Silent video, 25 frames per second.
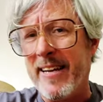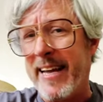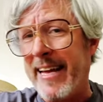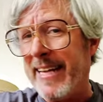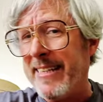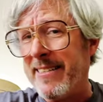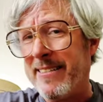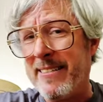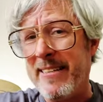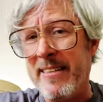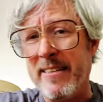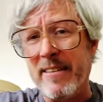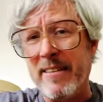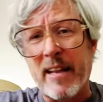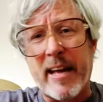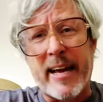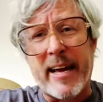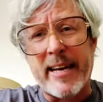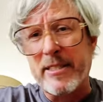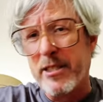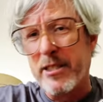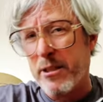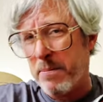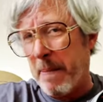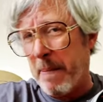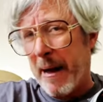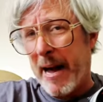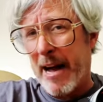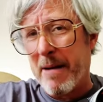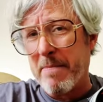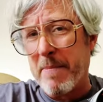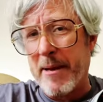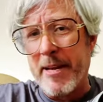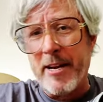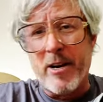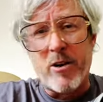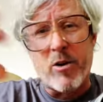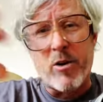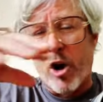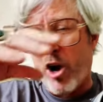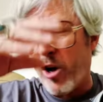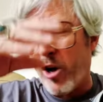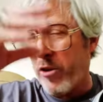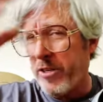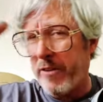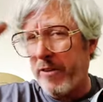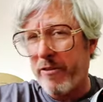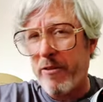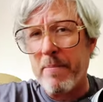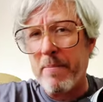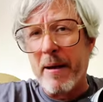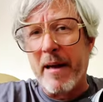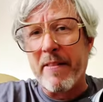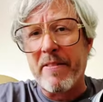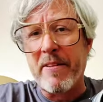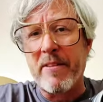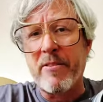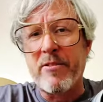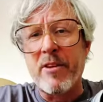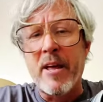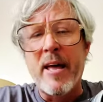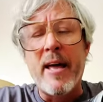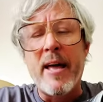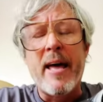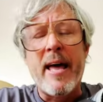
incident light, spot meter, all different methods,